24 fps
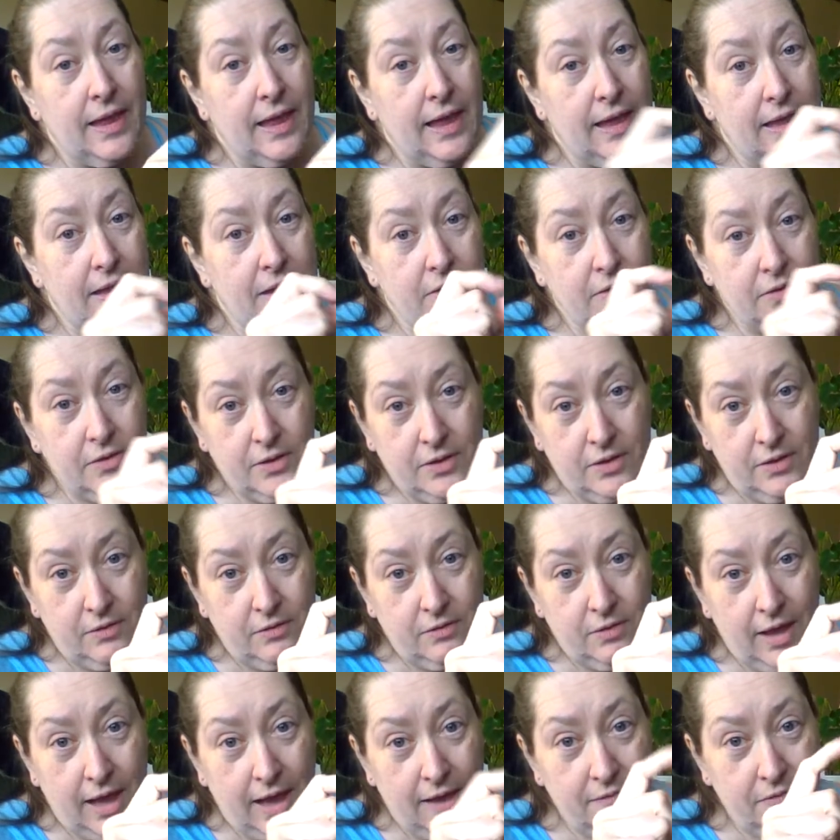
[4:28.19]
and
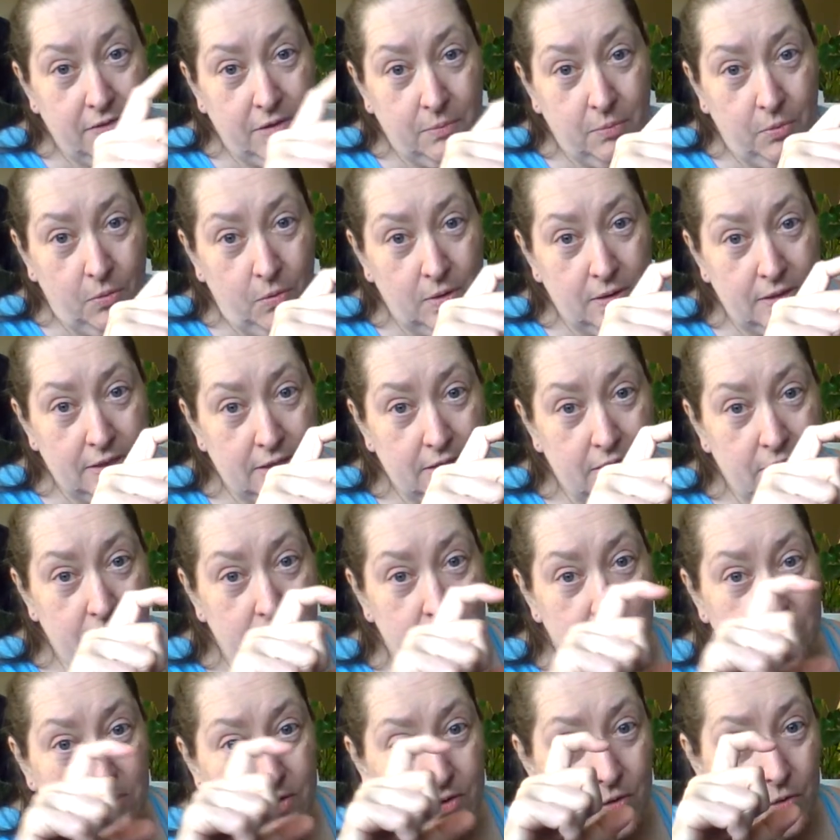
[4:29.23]
having a pointy
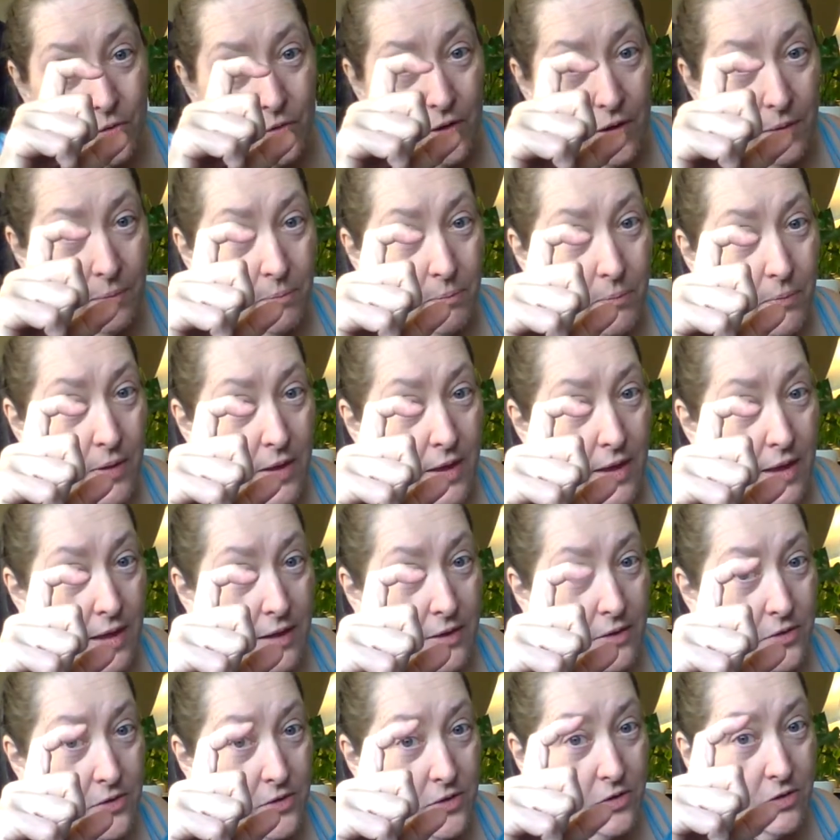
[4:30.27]
nose and going up
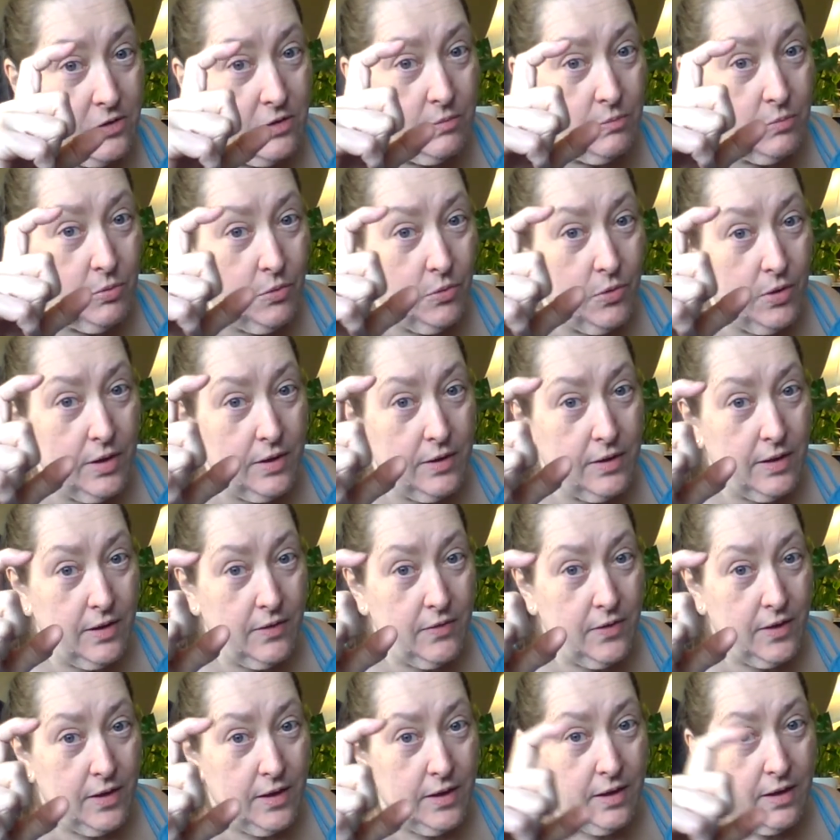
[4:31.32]
to a certain point, and
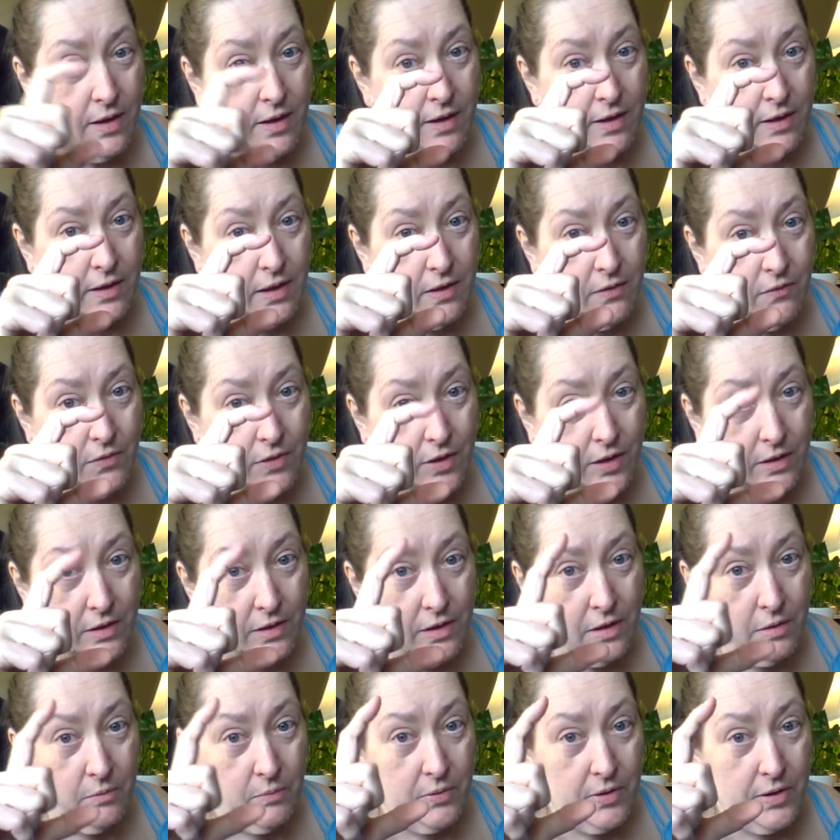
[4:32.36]
then give it a
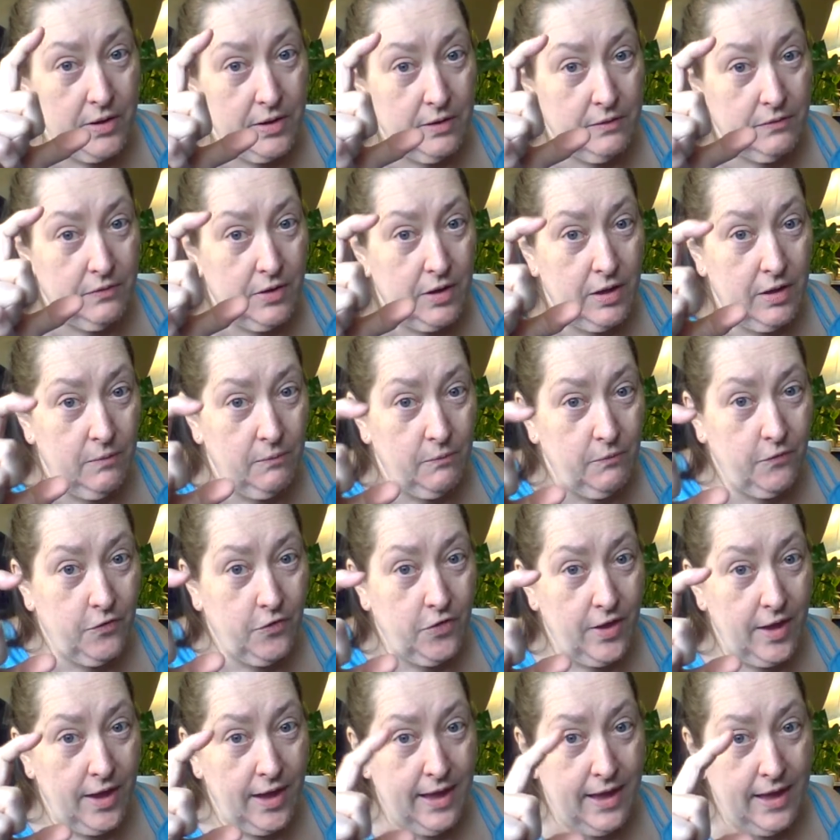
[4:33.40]
little bit of a hump for
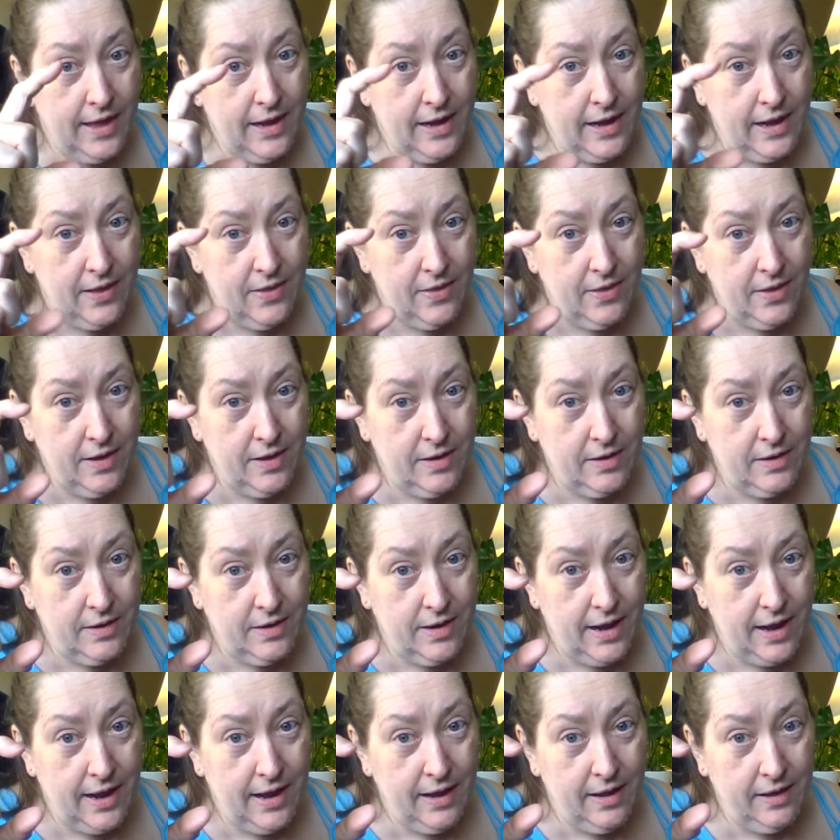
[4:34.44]
the head, and then
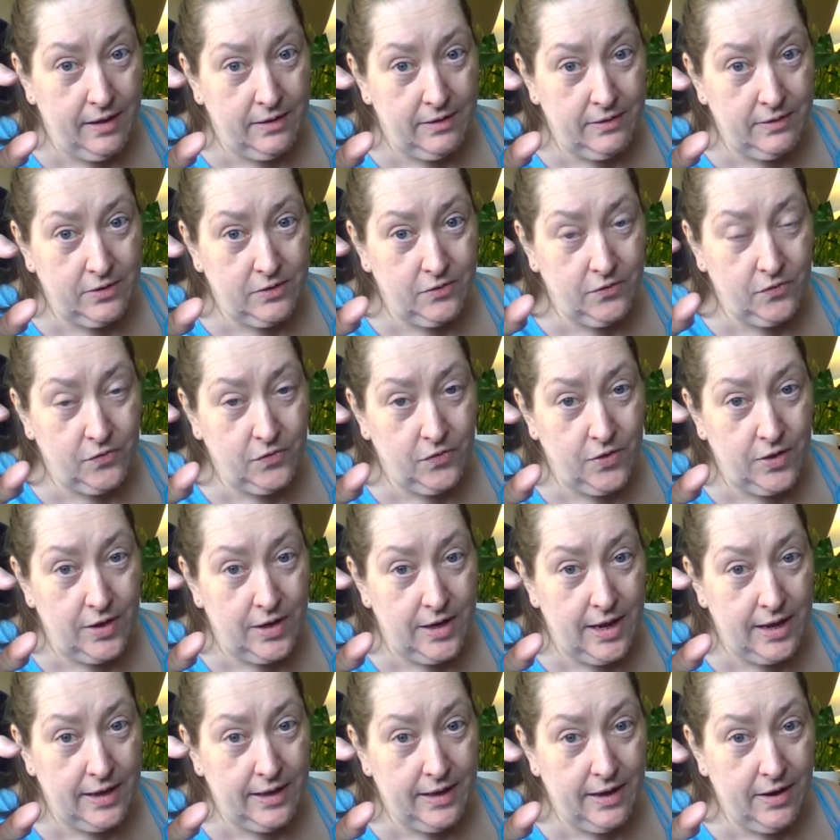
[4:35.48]
down for the
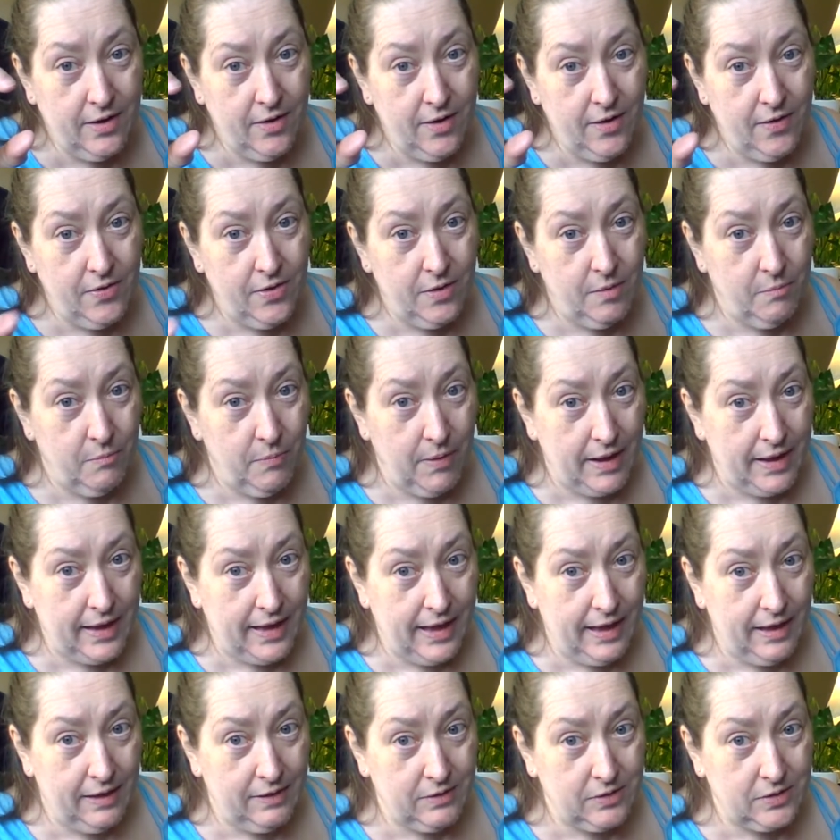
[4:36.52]
neck area, and then back
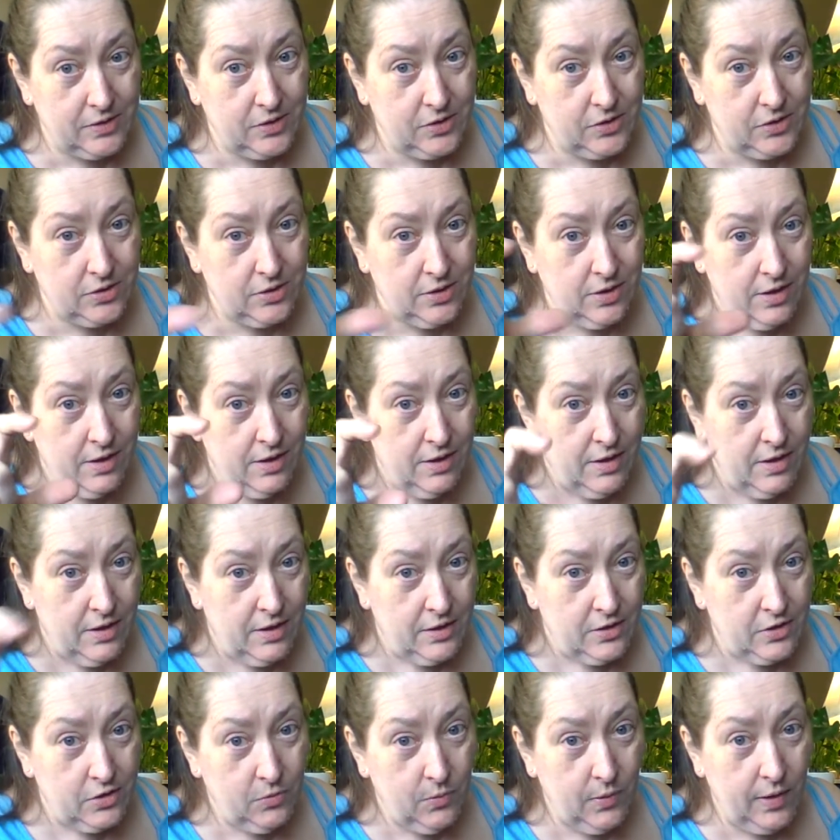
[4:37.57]
out, just
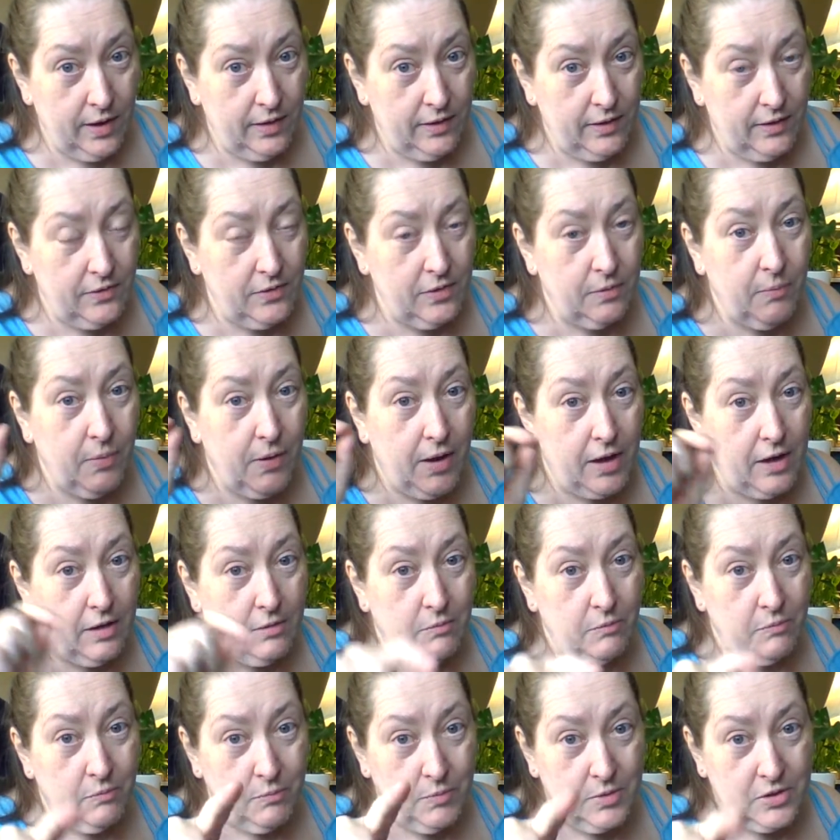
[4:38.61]
swell on the
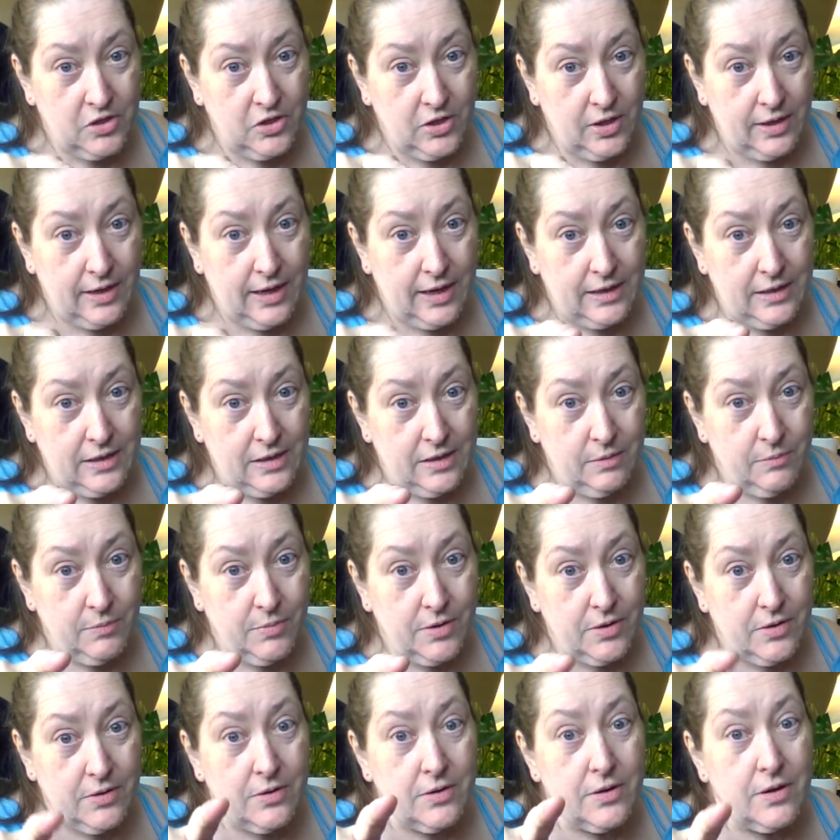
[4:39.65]
bottom, much like I did the
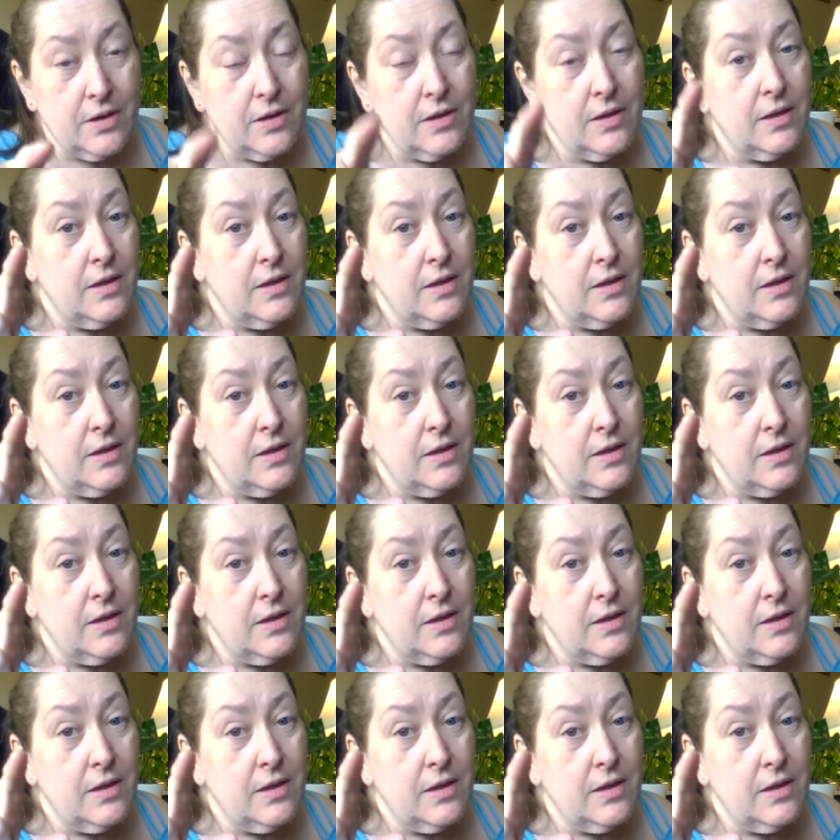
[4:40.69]
bird,